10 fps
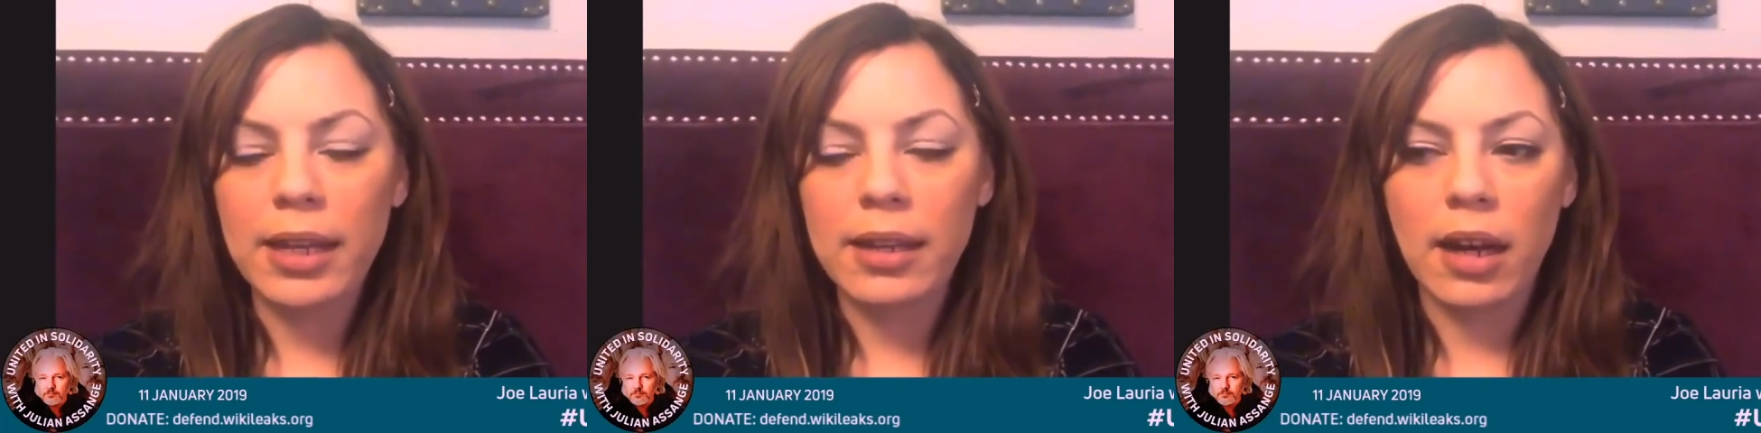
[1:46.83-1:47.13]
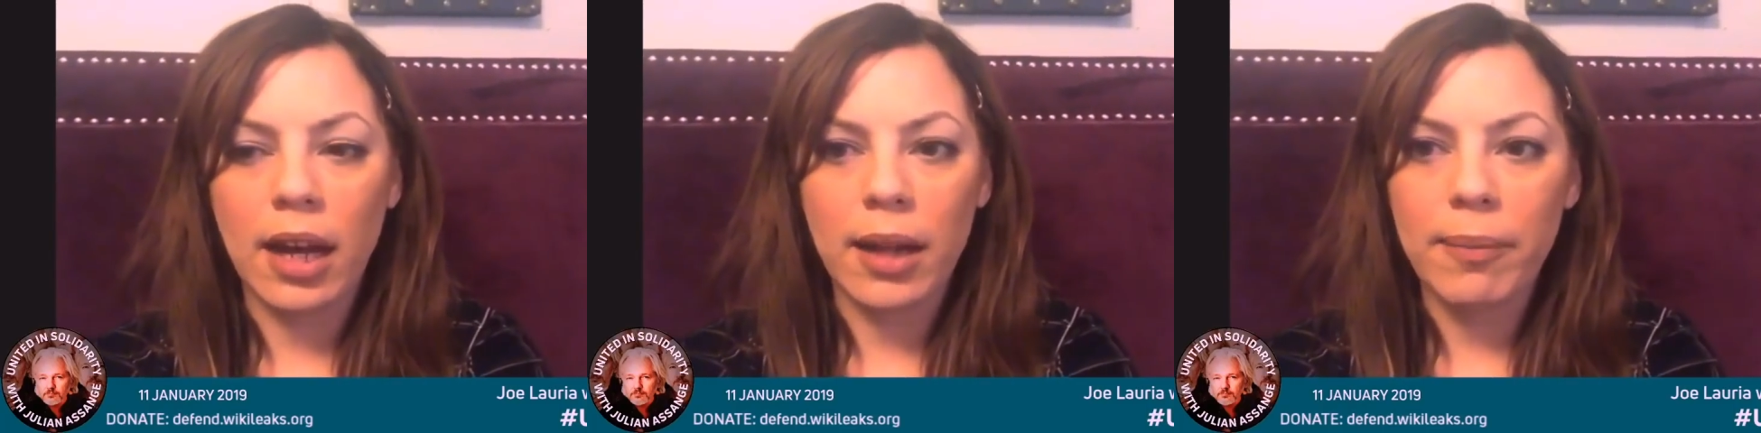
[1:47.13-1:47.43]

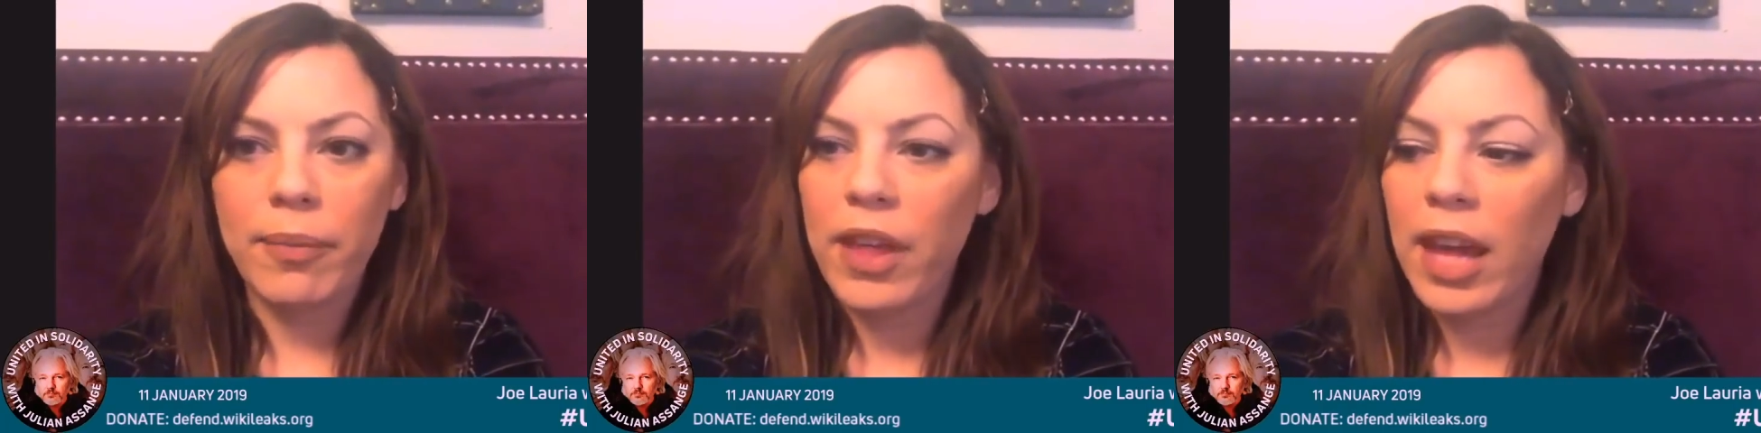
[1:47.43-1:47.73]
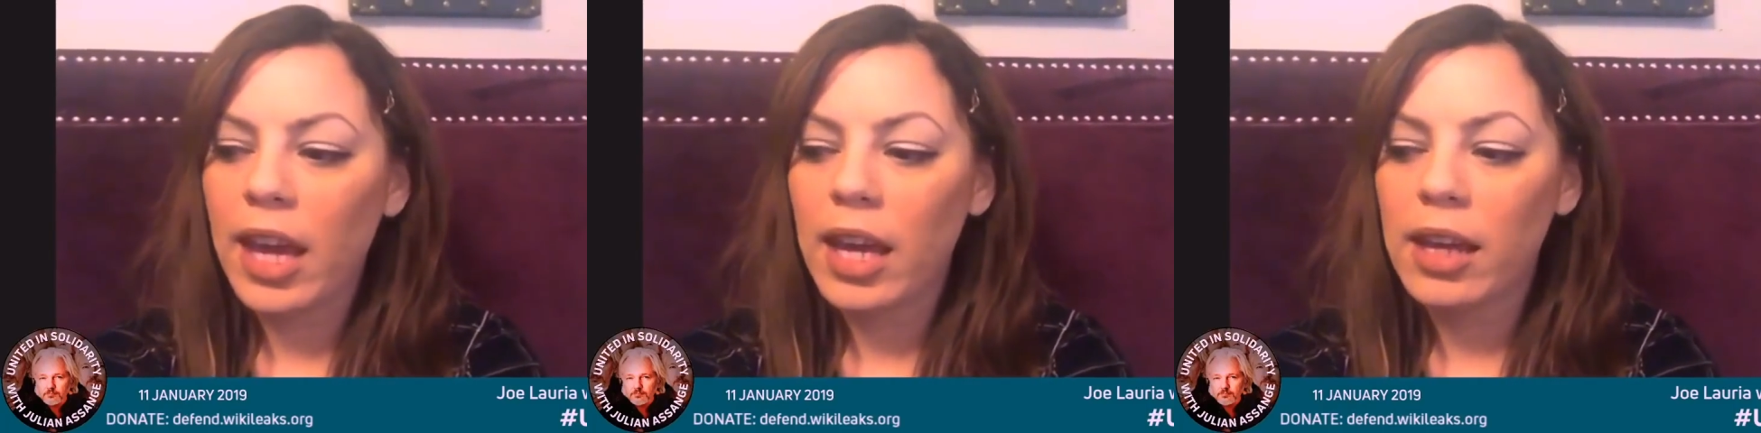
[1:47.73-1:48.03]
Speaker 1: Um,
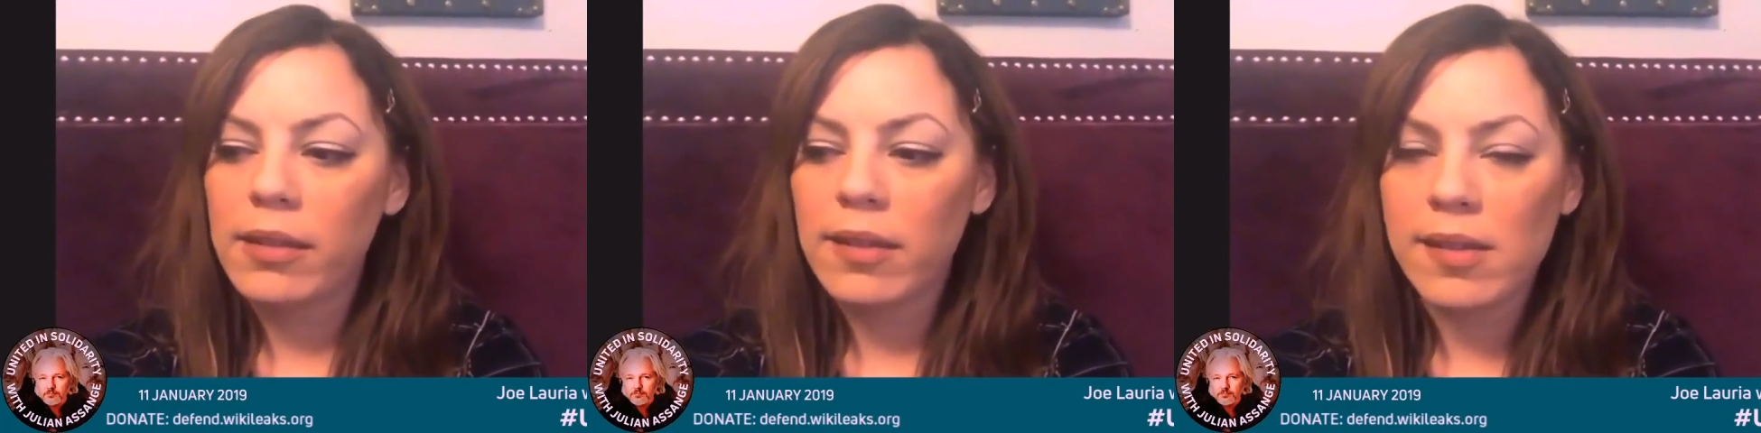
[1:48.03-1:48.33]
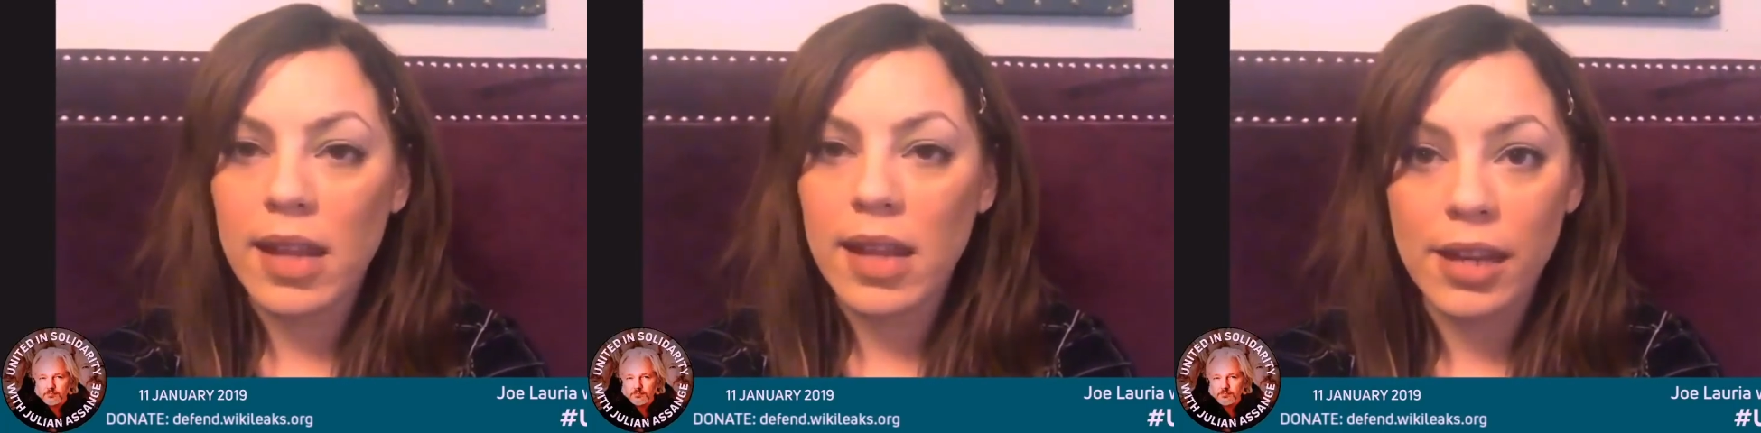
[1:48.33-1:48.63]
they
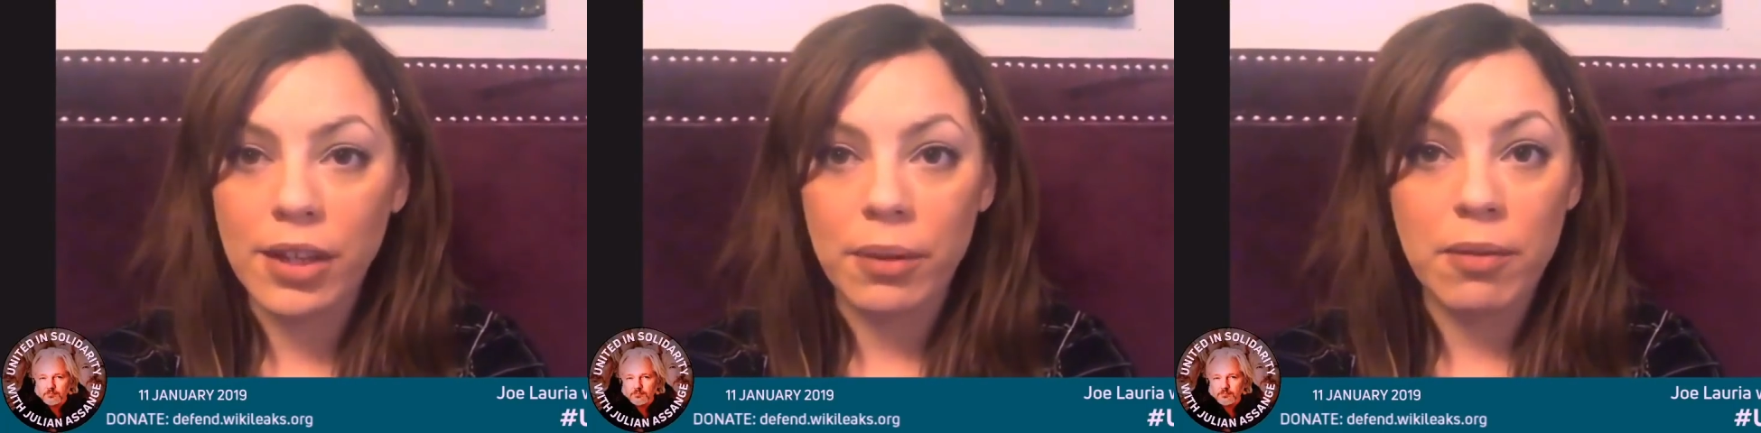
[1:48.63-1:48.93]
scan you with